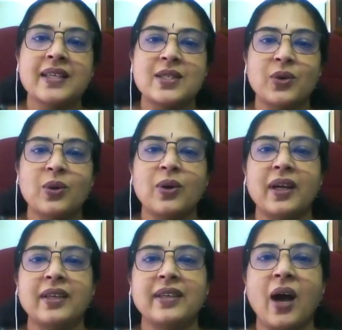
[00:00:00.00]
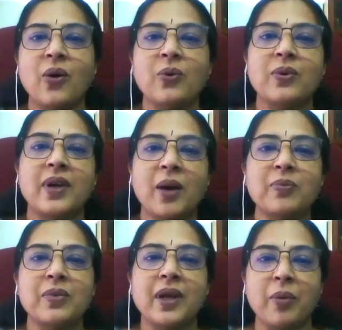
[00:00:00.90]
So and now
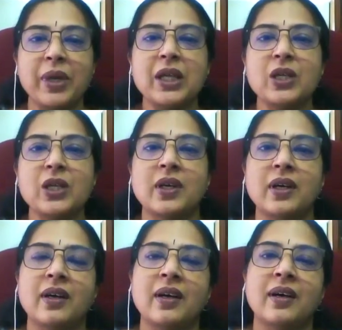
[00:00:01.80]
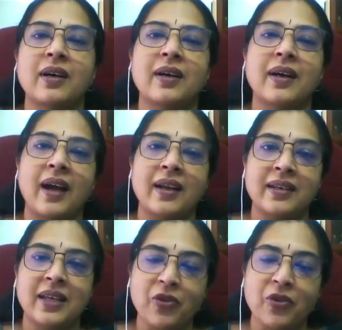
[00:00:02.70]
coming to the